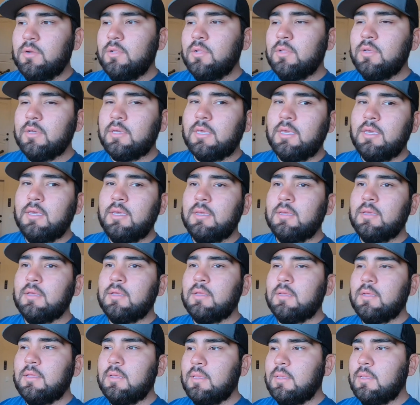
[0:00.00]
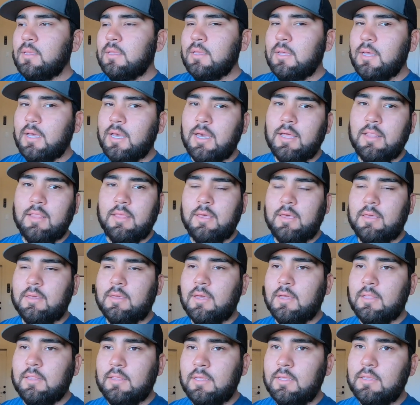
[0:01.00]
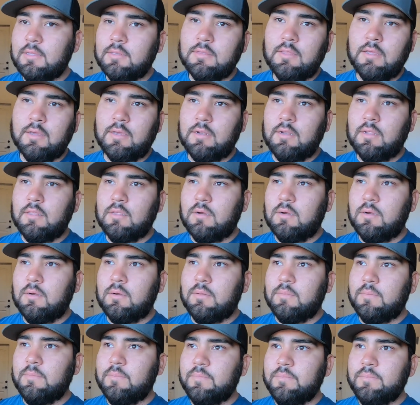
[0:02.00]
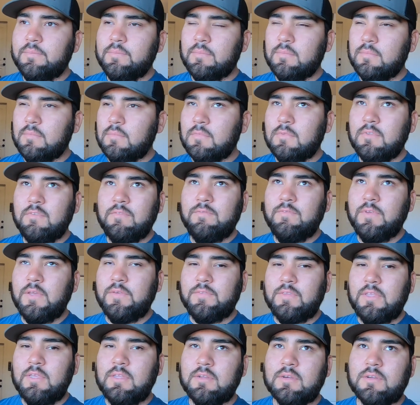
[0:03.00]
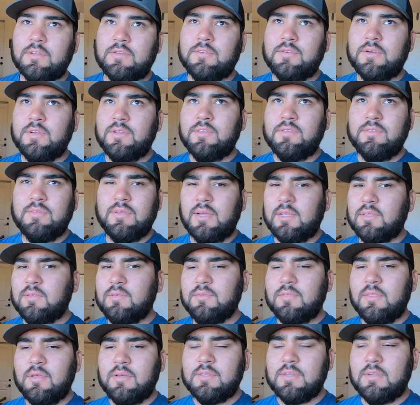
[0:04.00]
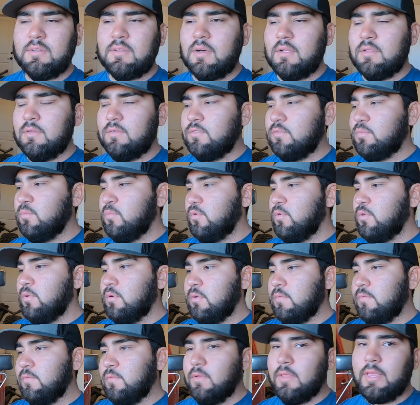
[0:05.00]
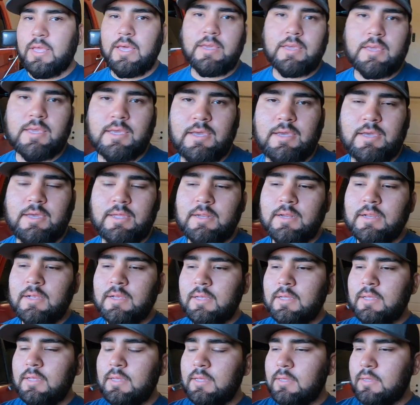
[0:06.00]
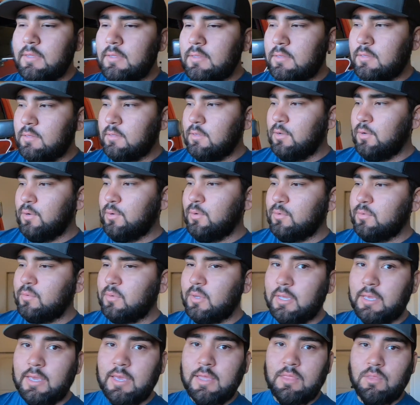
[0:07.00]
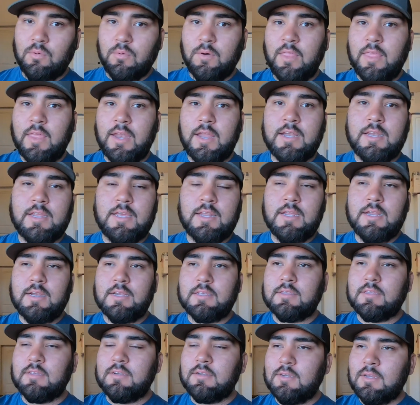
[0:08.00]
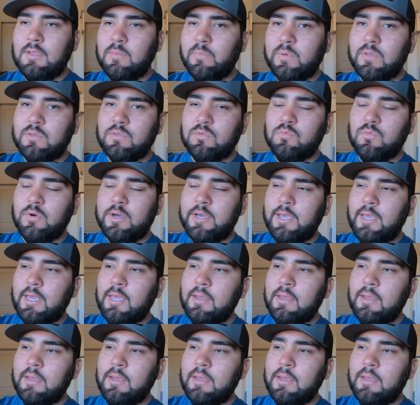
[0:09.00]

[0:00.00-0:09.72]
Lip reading: looking at like at least like another $1,500 to like $2,000 more for that kit. So again, the way that I did it is the cheapest way,